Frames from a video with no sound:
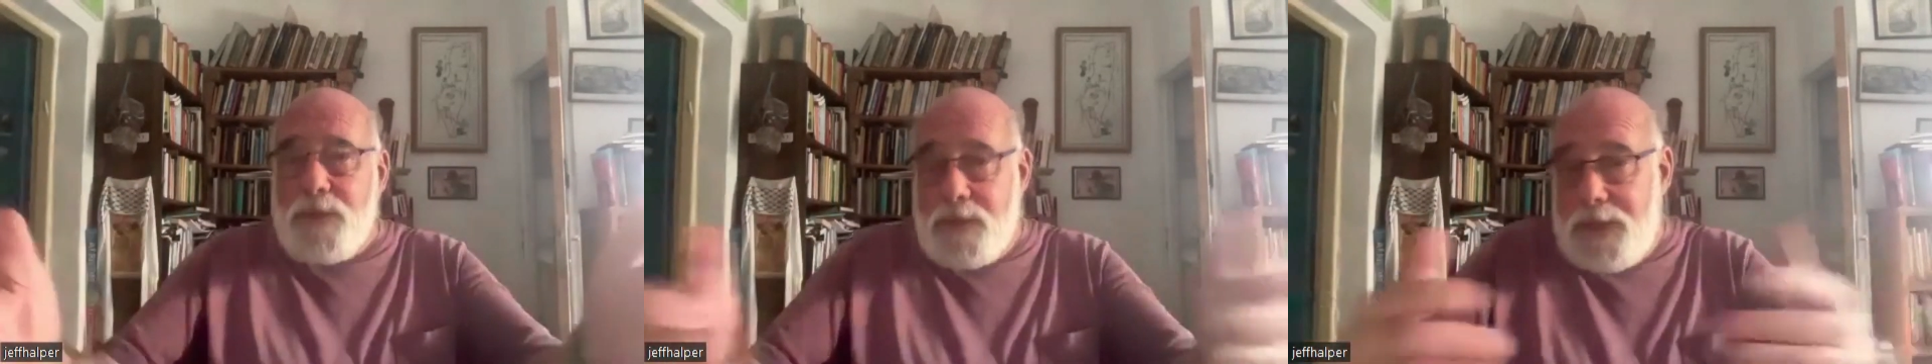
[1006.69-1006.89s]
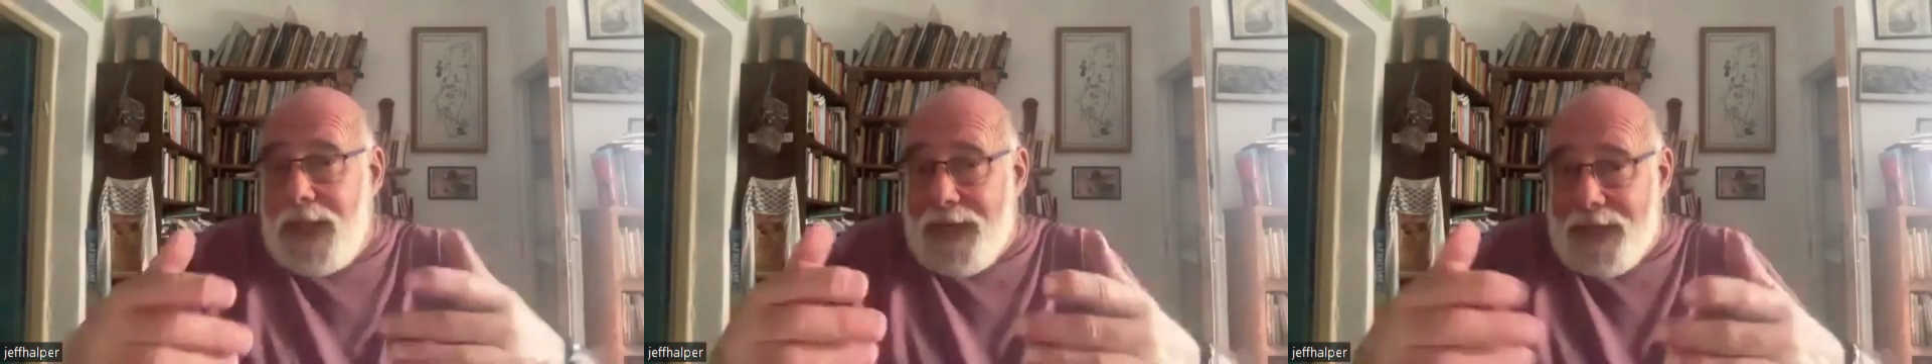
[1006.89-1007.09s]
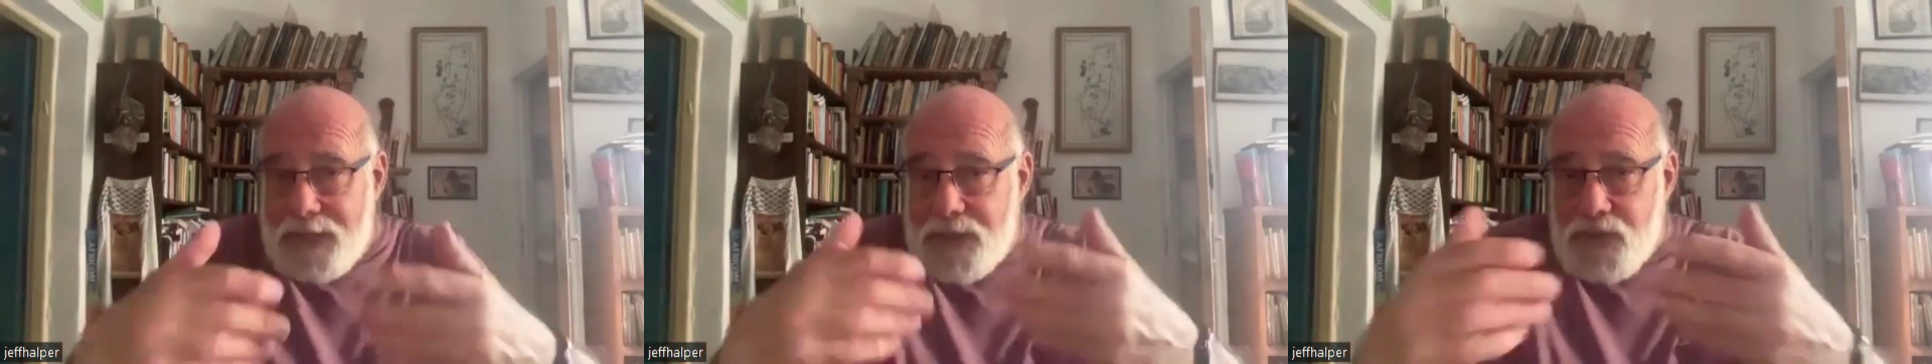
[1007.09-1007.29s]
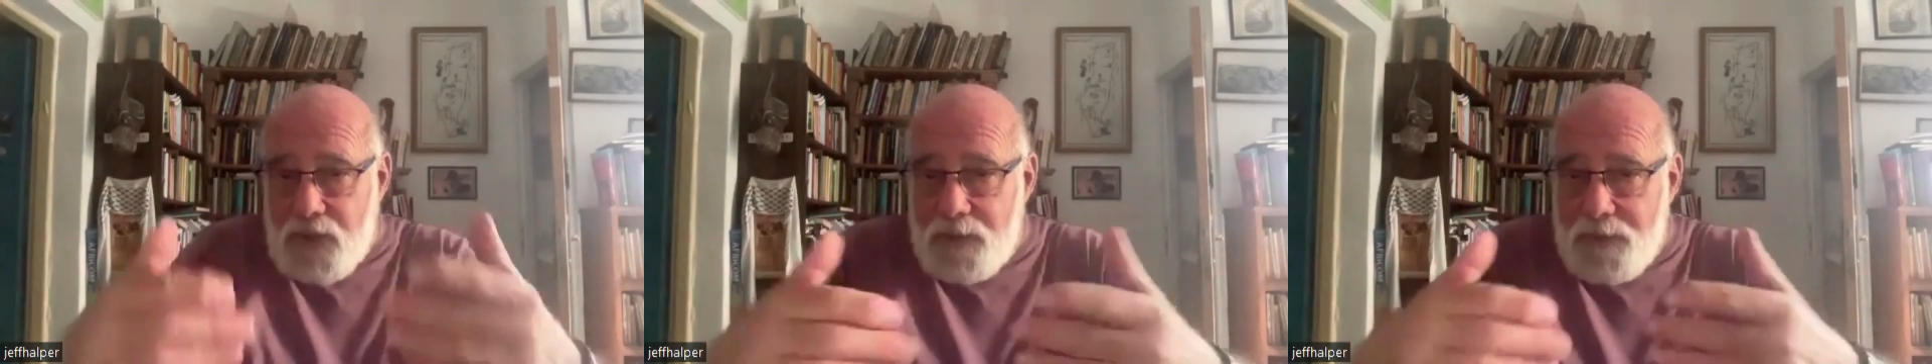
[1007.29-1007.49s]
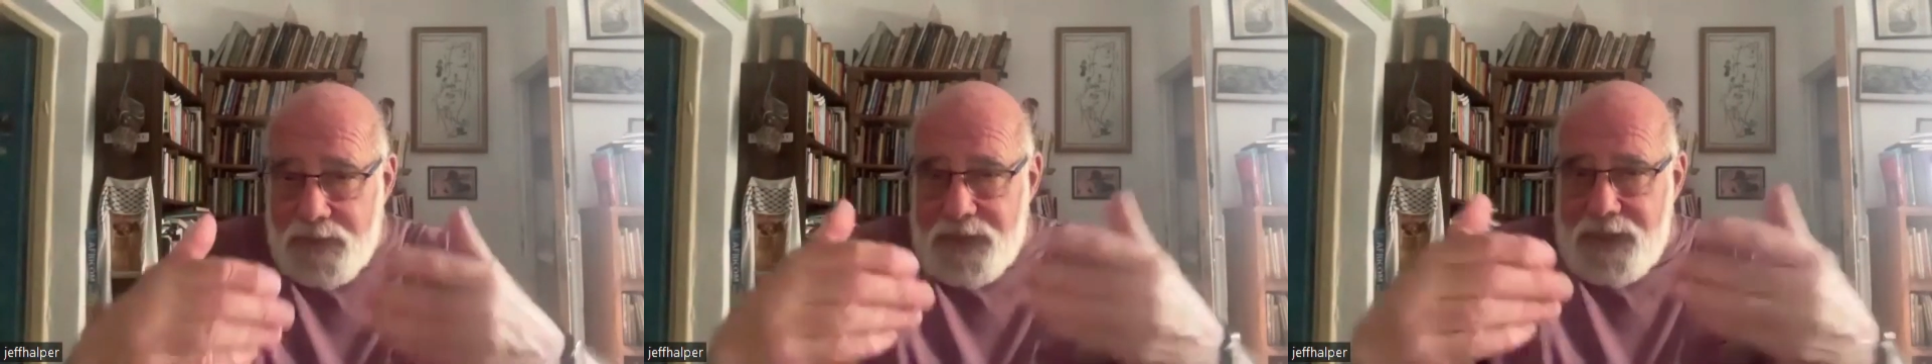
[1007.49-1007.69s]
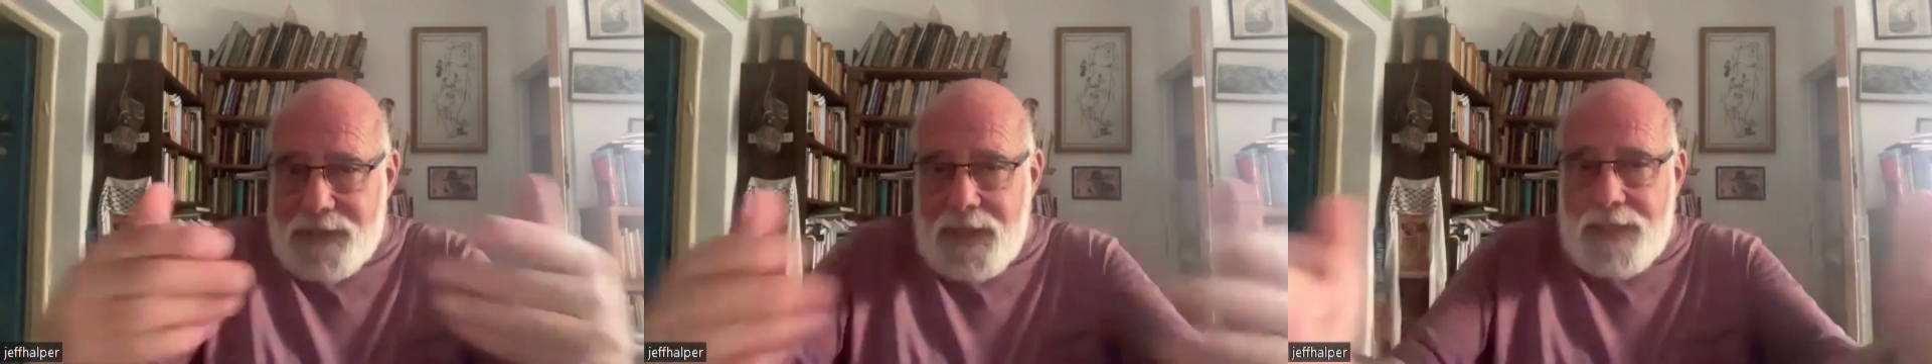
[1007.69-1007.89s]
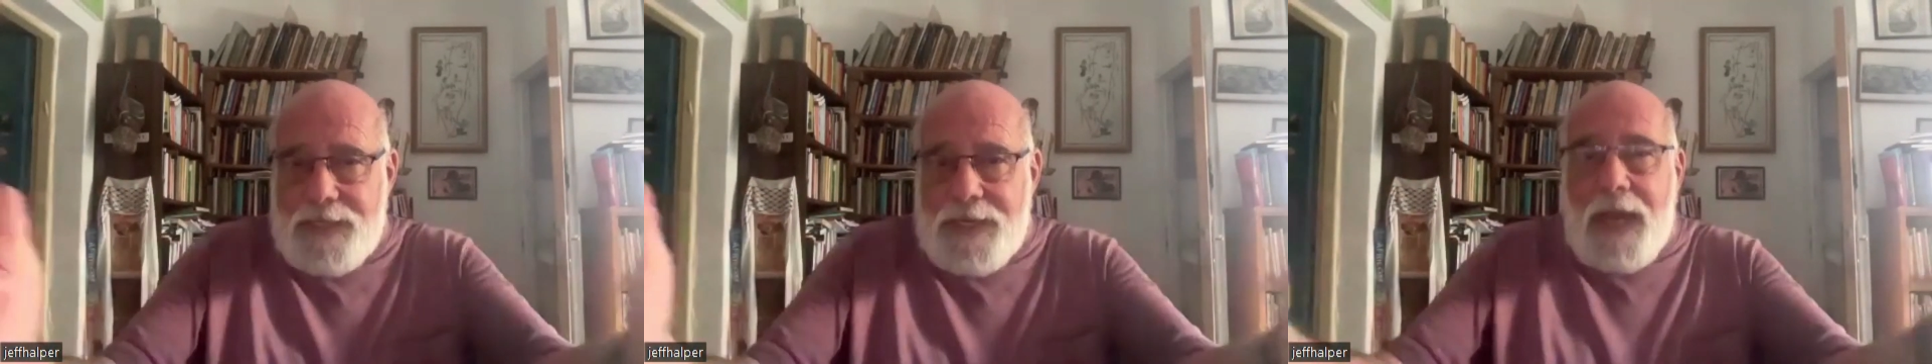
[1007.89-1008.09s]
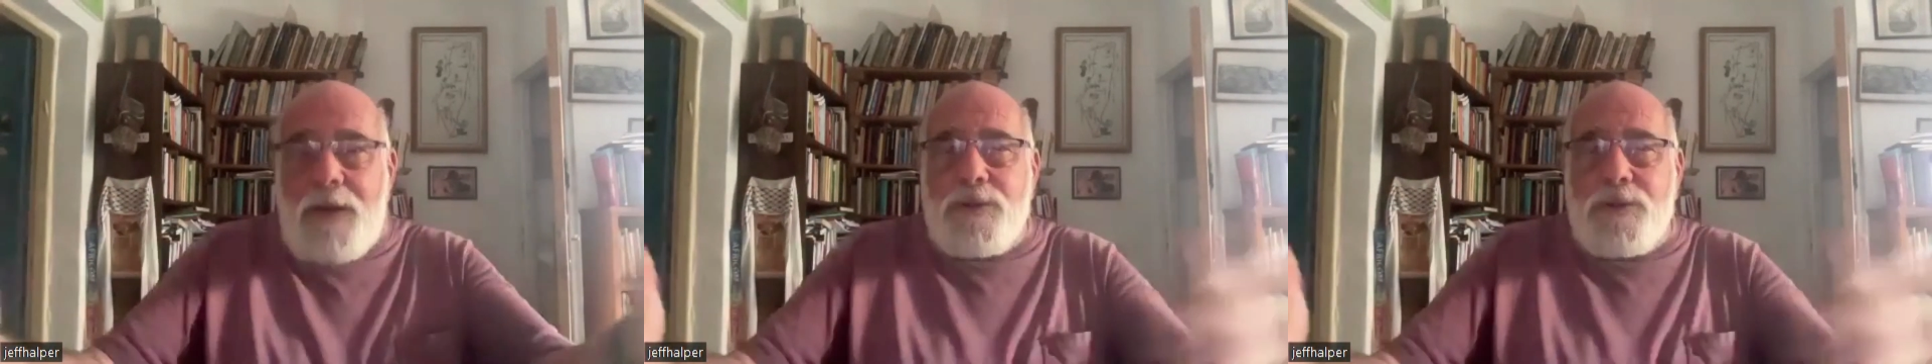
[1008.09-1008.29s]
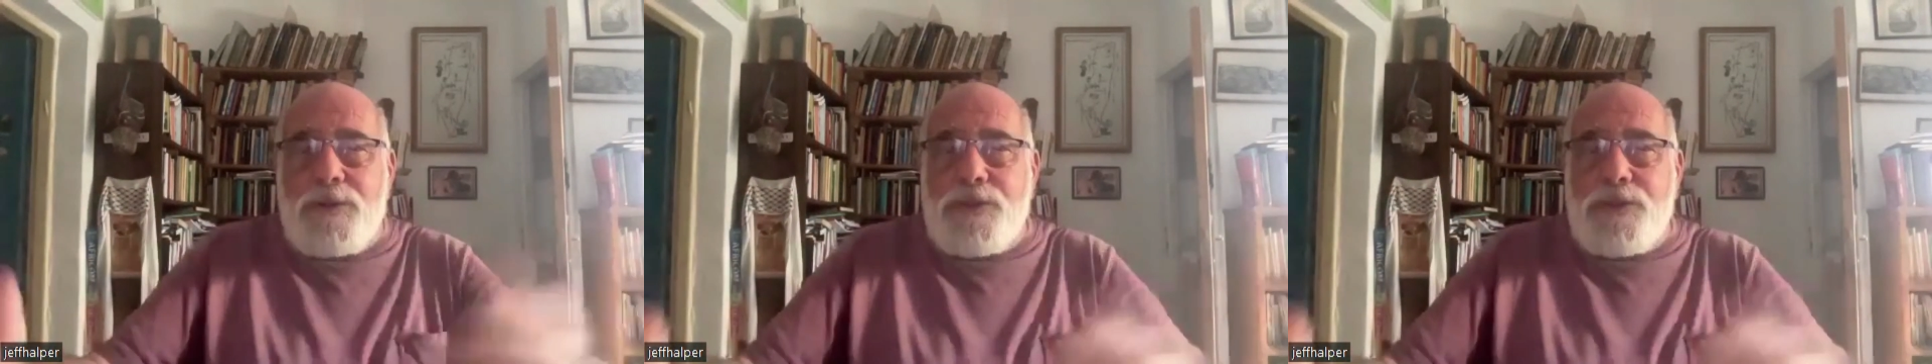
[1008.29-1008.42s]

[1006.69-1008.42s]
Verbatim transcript: not Israel, but Netanyahu has